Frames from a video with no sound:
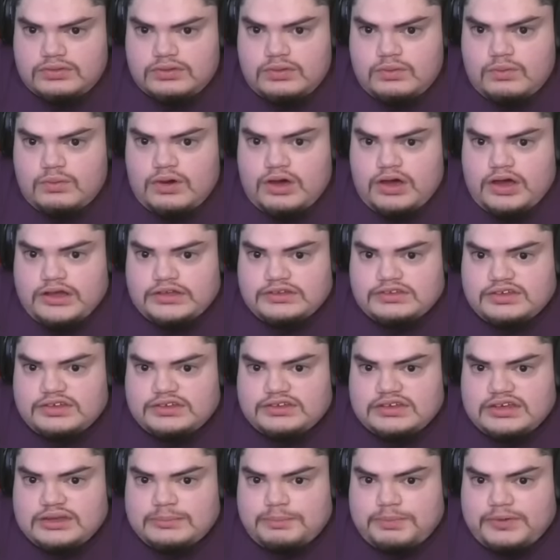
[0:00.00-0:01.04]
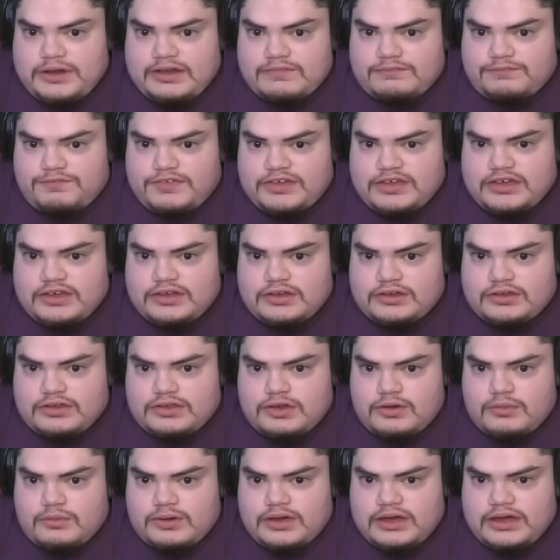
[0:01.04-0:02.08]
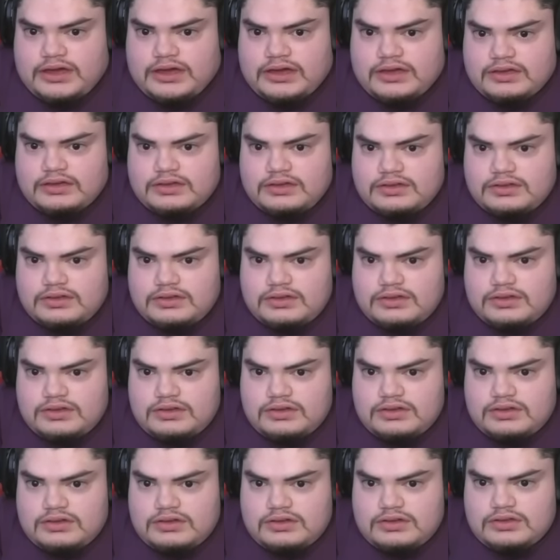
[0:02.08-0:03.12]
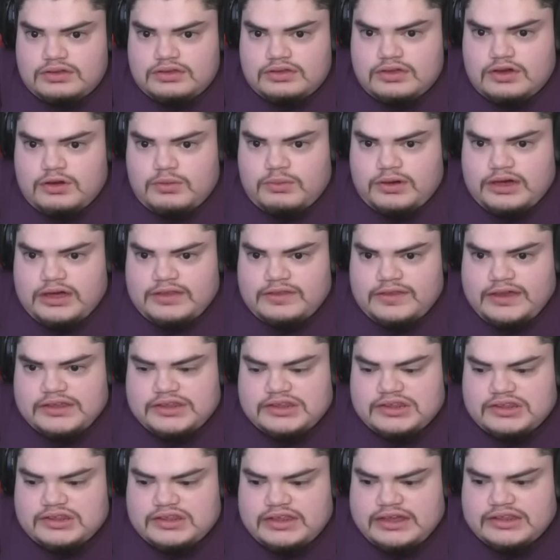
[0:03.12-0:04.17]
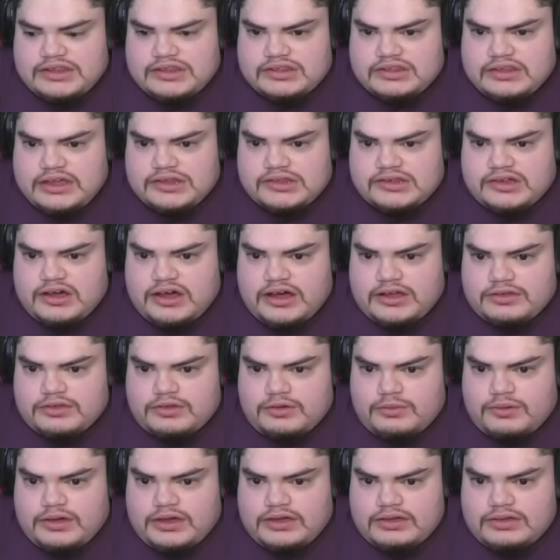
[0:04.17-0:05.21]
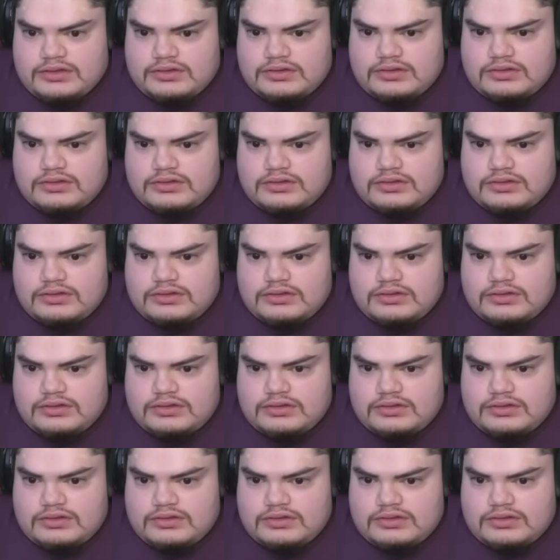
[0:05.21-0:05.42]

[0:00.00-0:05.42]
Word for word: Juan to deep right field. No way. No way. That's that's that's caught. No way.